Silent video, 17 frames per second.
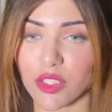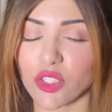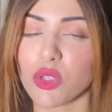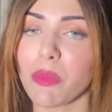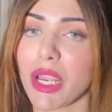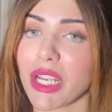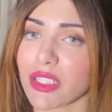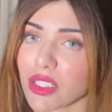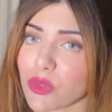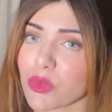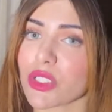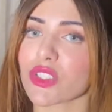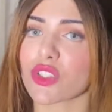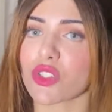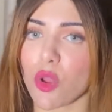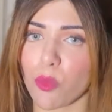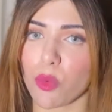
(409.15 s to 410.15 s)
you might as well
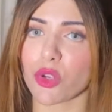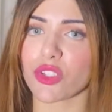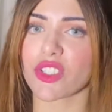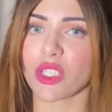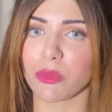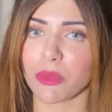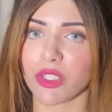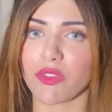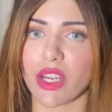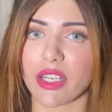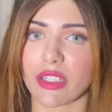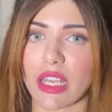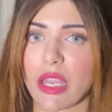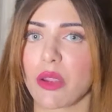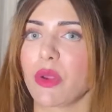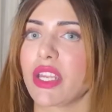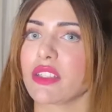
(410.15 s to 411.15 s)
stop watching me right
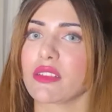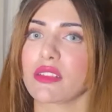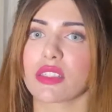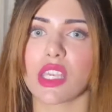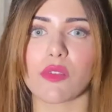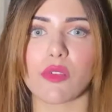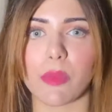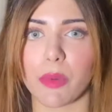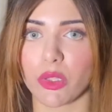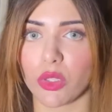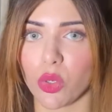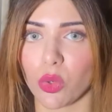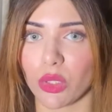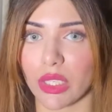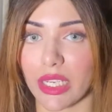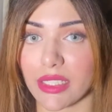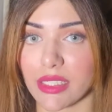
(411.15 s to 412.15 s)
now and just give up on the
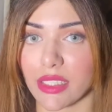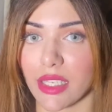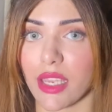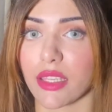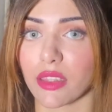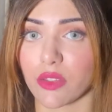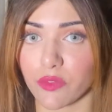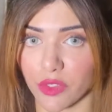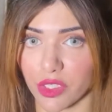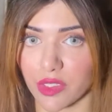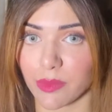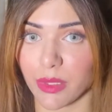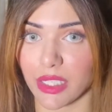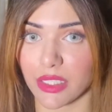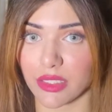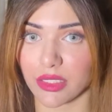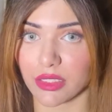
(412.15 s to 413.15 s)
whole idea in the first
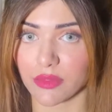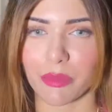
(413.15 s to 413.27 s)
place.